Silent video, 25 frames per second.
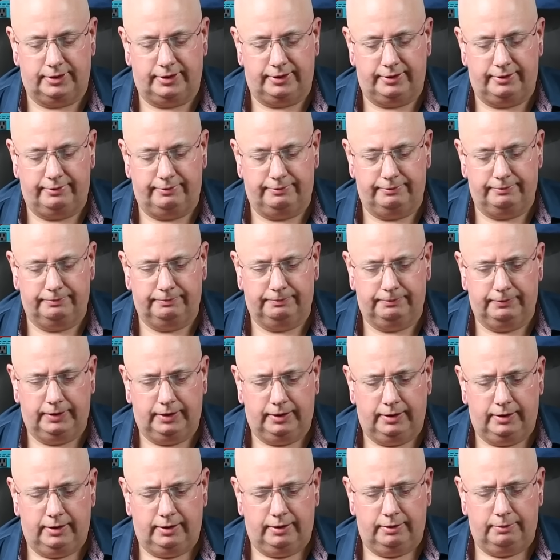Um,
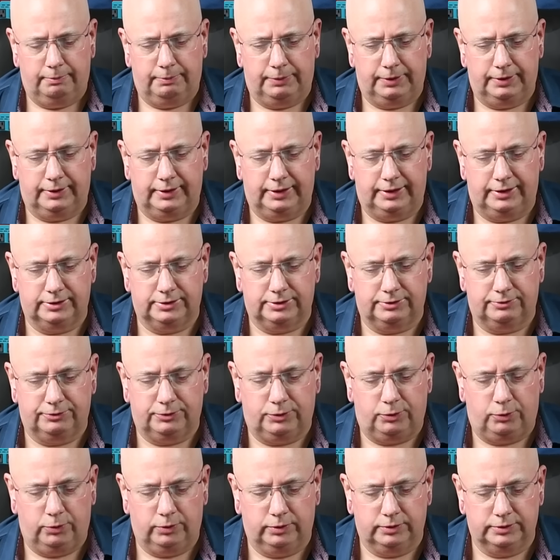but these, of
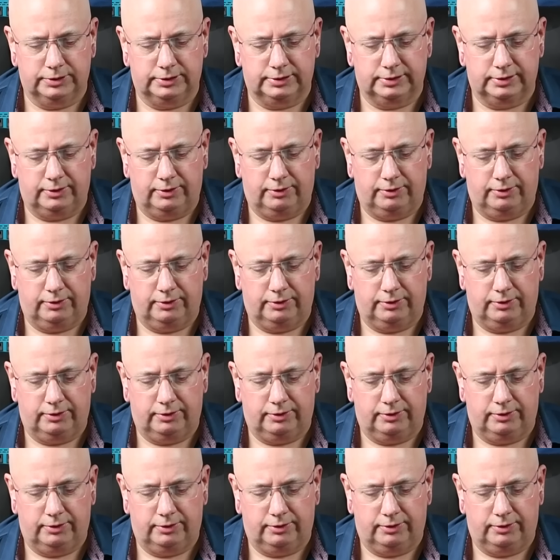course,